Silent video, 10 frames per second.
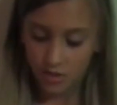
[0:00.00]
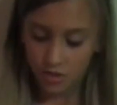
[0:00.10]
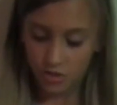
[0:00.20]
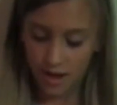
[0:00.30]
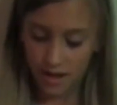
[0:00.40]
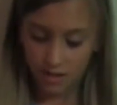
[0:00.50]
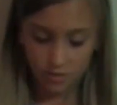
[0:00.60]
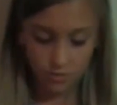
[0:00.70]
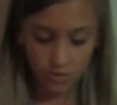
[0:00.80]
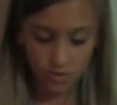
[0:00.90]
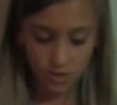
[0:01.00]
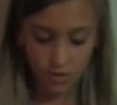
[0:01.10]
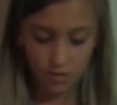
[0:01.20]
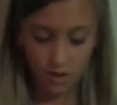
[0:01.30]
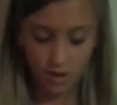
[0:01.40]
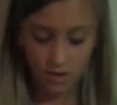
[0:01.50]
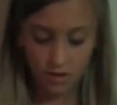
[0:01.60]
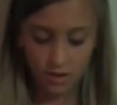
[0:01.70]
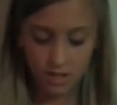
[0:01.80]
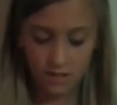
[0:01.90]
The dragon was no
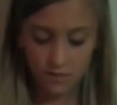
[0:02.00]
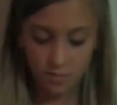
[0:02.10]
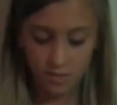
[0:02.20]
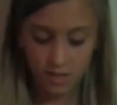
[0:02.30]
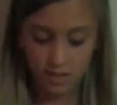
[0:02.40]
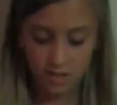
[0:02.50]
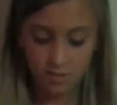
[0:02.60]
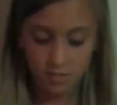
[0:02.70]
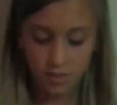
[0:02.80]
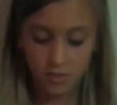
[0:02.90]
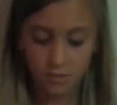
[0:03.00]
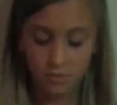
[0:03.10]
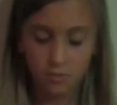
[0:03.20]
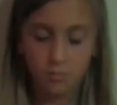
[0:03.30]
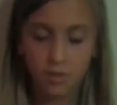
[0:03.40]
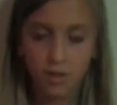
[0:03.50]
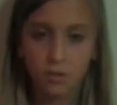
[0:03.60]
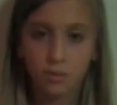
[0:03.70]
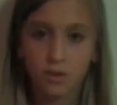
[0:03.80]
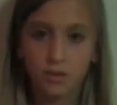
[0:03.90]
longer an evil beast, but a,
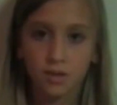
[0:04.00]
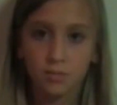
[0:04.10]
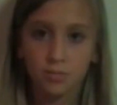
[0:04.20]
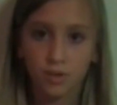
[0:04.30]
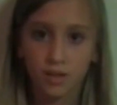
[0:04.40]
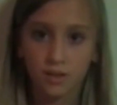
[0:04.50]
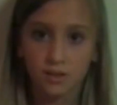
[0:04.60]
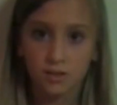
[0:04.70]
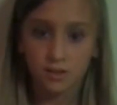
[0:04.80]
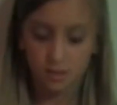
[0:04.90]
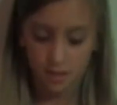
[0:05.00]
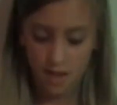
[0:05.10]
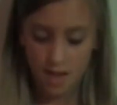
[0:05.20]
but a worthy prince,